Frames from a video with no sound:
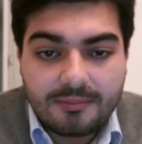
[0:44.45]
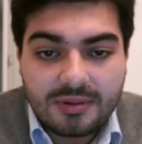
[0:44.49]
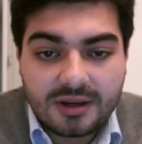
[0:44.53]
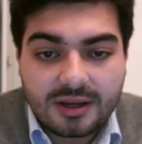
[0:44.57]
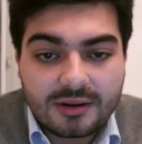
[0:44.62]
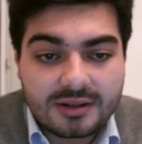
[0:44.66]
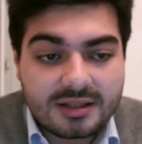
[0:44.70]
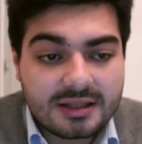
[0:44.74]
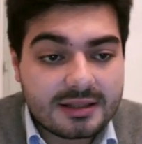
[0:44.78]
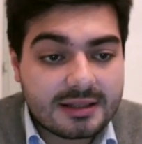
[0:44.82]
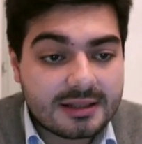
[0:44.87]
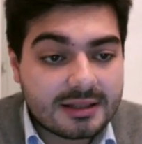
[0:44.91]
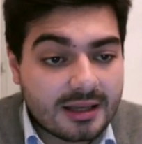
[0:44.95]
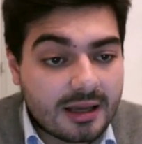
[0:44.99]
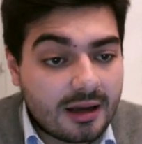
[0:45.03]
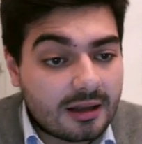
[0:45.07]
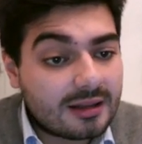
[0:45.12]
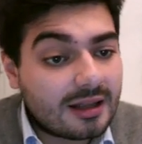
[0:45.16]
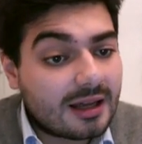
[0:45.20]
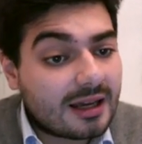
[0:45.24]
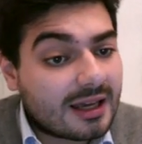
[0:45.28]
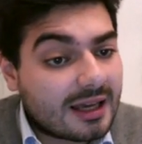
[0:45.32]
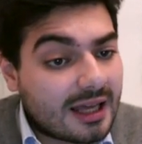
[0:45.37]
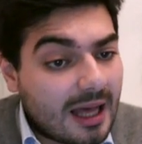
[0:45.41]
because it's
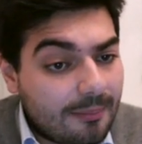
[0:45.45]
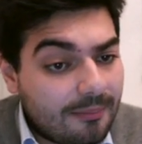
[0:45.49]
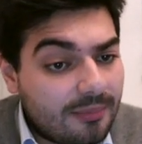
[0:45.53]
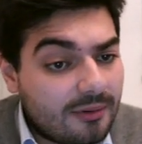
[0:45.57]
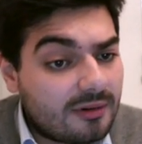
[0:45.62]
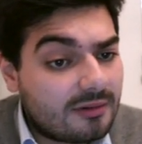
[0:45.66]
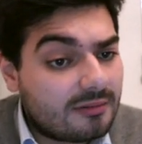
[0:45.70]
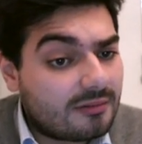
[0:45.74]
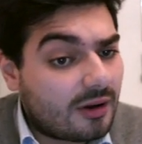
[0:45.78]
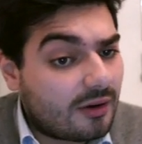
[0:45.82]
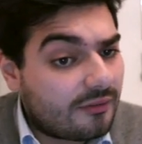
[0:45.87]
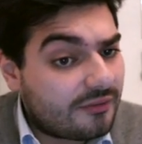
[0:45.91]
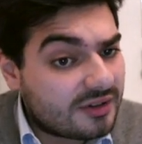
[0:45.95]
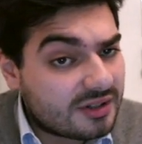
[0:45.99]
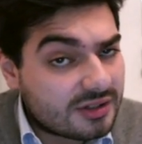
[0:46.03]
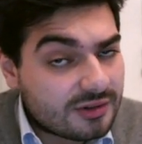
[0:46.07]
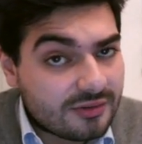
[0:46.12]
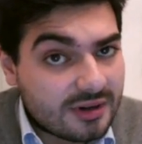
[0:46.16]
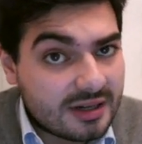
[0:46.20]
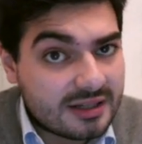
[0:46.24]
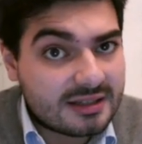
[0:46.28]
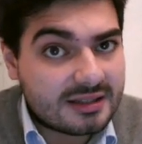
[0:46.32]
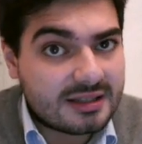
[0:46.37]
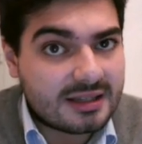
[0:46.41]
got a couple of
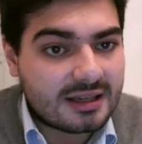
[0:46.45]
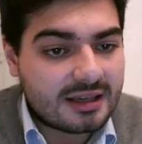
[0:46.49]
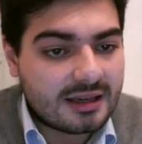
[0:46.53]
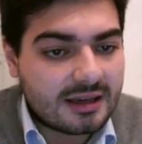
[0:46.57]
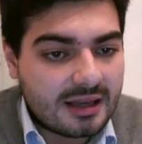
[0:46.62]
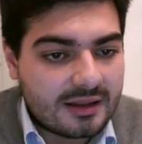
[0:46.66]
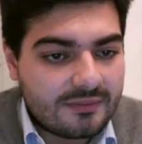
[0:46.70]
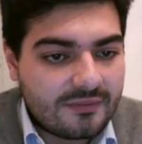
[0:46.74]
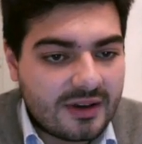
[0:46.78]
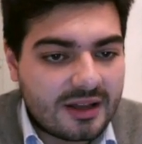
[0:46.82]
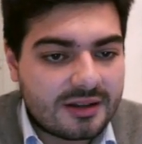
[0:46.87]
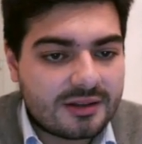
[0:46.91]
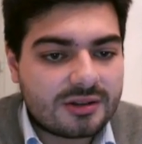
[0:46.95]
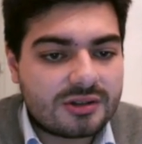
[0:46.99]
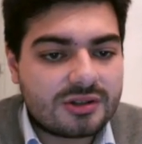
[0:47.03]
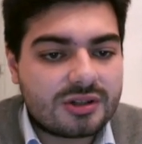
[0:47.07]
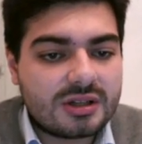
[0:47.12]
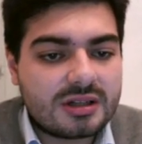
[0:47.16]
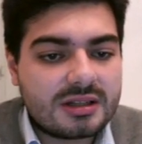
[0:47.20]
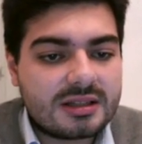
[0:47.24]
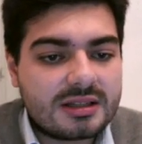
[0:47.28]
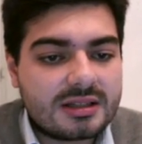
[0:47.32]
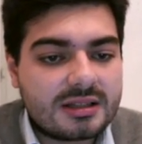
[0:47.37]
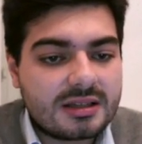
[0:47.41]
interesting
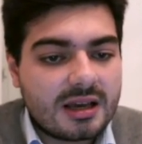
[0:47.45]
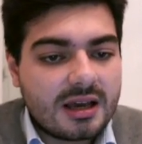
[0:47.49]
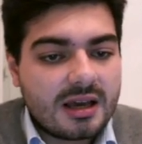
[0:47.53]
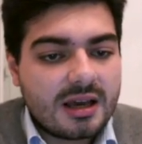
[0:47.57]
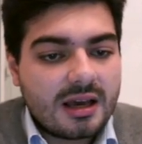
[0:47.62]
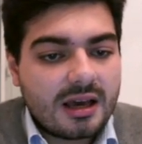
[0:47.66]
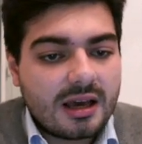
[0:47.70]
advantages,